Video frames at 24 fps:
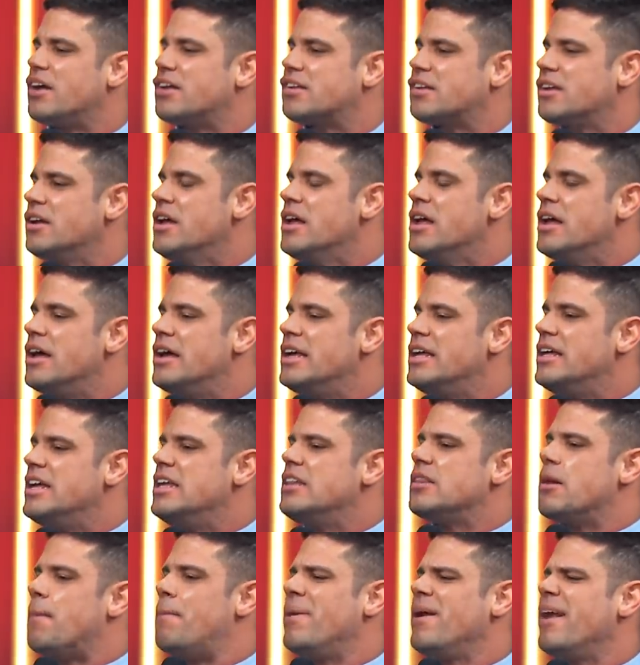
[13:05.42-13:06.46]
us in,
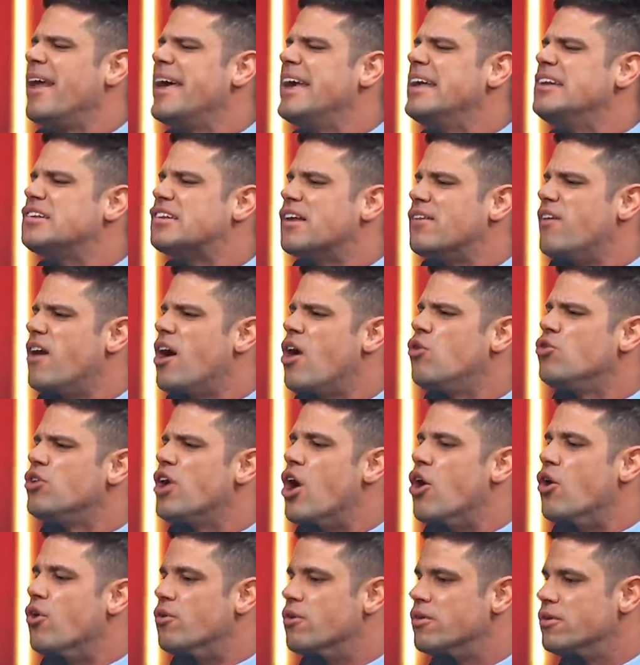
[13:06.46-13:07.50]
in the plains of
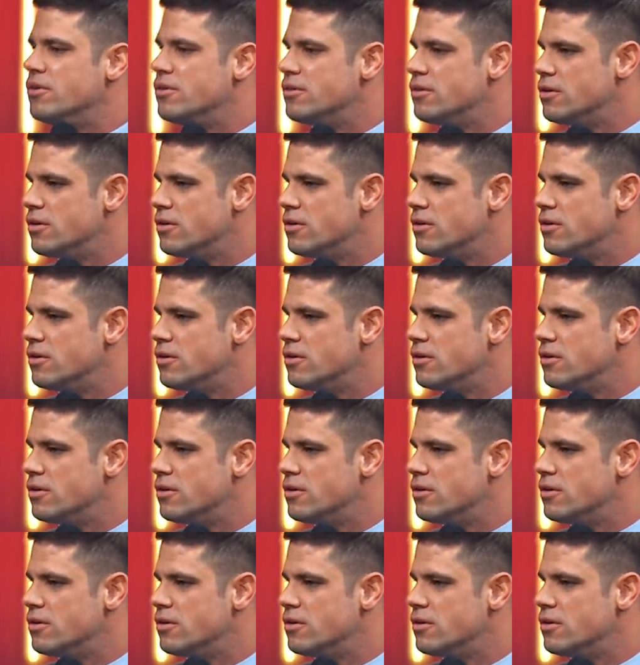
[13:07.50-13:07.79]
Ono.